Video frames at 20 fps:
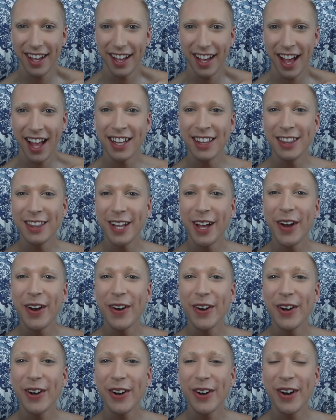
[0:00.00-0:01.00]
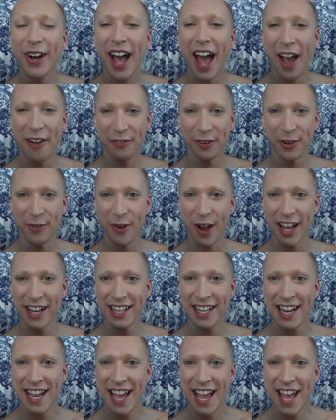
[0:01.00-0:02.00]
Hello
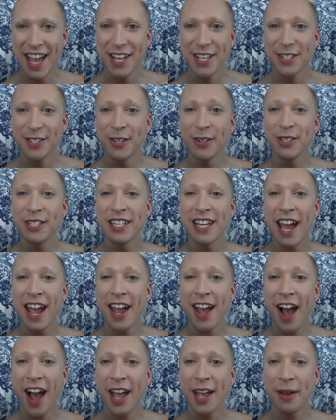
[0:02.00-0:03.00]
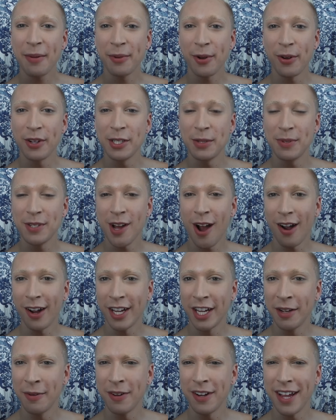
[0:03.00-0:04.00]
everyone! So today I am going to be
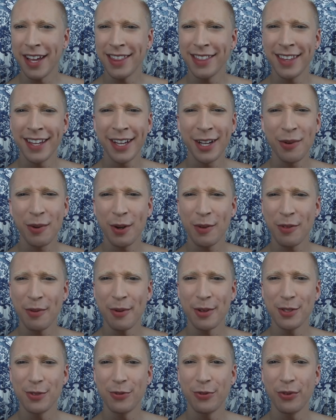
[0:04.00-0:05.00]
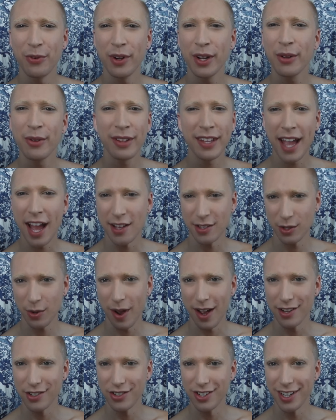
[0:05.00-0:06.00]
talking about, I think, one of the most frequently asked
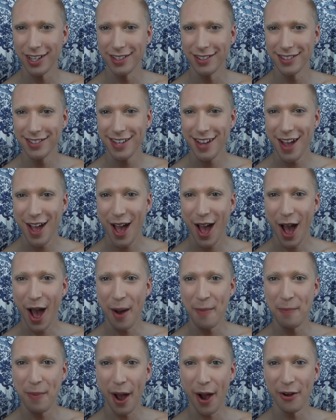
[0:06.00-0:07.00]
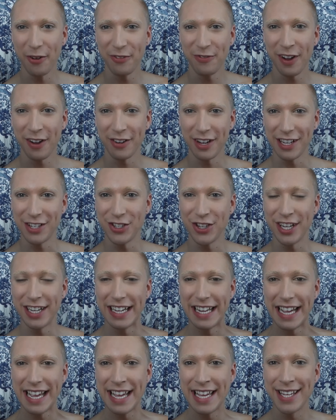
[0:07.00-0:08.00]
questions about
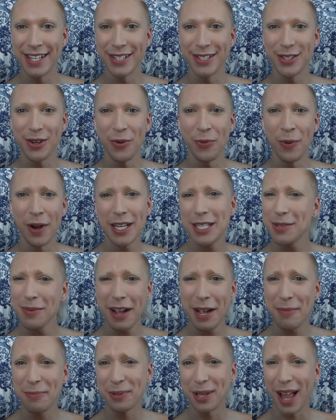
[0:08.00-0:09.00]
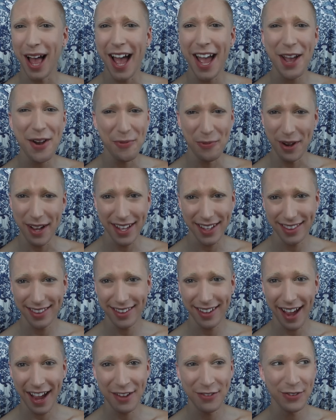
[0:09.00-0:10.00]
foundation is, what do I apply it with?
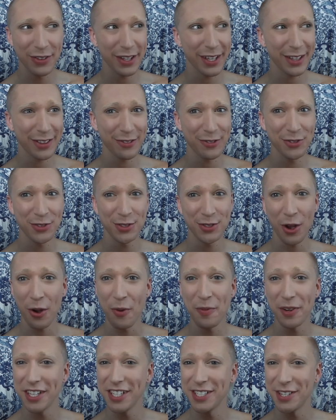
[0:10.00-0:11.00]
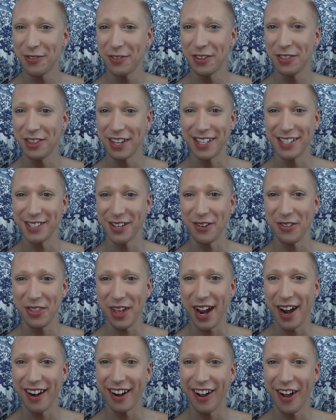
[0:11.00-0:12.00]
I feel like there's so many different things out
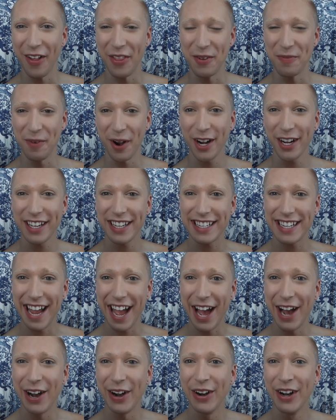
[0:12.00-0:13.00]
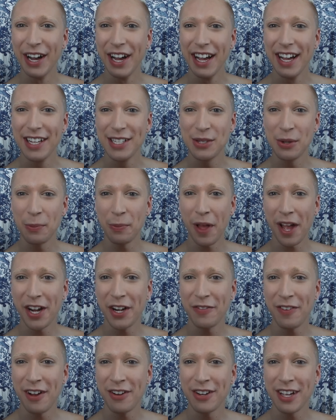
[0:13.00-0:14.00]
there on the market now to apply
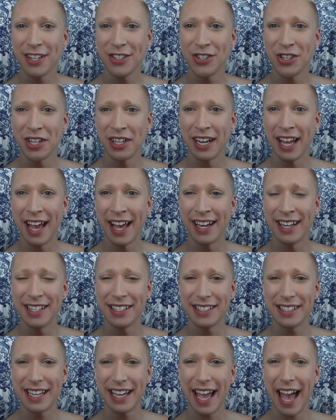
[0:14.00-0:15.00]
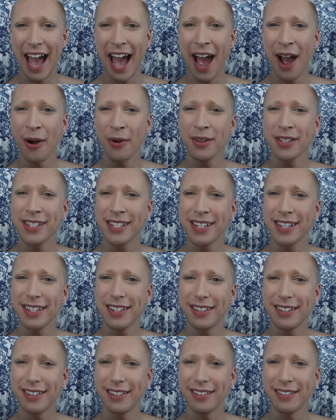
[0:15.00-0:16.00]
your foundation, and it's like, how is
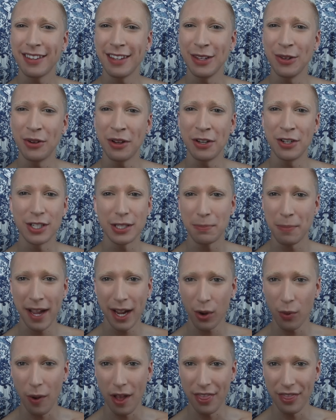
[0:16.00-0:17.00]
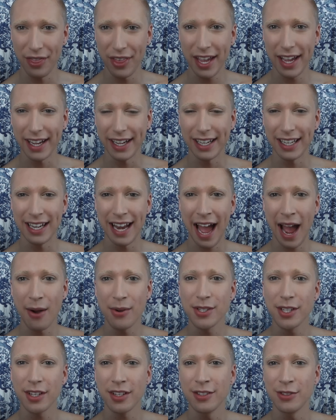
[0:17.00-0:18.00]
it that you can just pick one thing? And
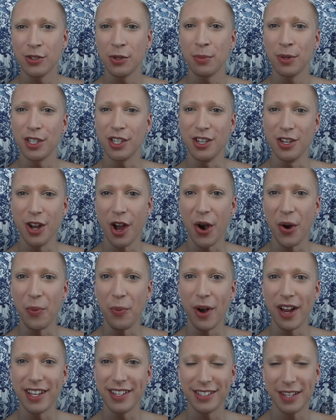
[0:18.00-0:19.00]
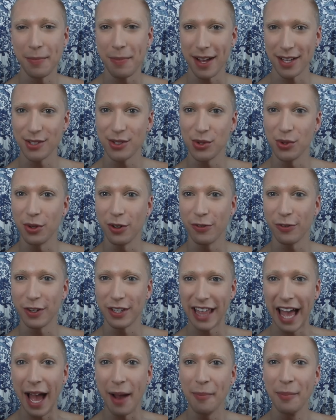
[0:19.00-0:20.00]
how is a consumer to know what is the best tool for
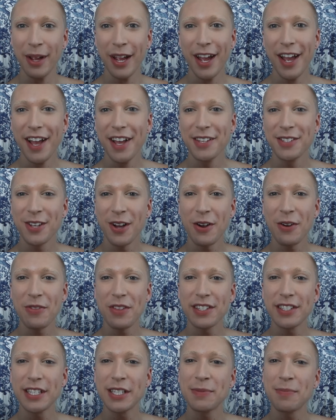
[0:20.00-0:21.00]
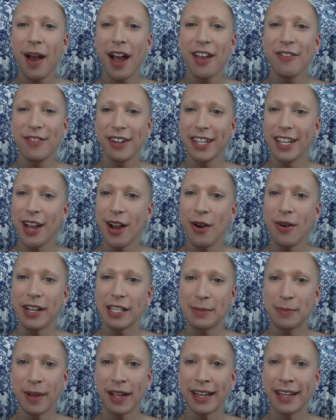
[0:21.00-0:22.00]
them? So this is my video
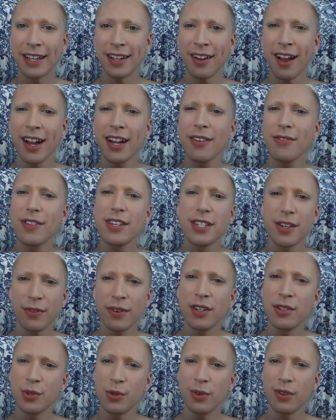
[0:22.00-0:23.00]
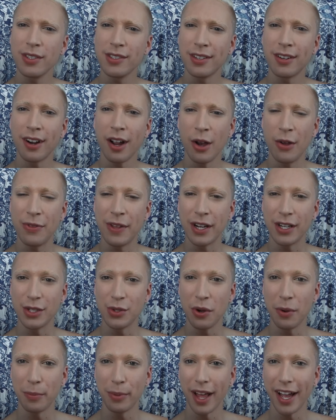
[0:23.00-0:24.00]
explaining kind of the different tools that are out there
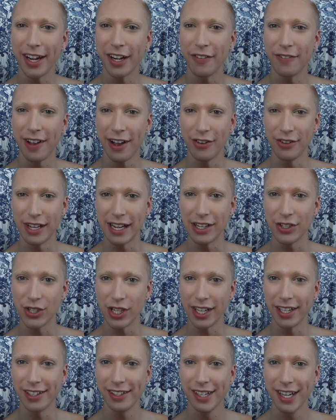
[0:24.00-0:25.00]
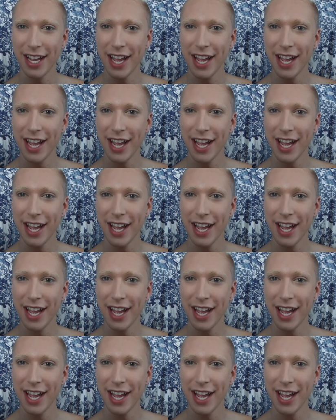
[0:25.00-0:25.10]
to apply your foundation.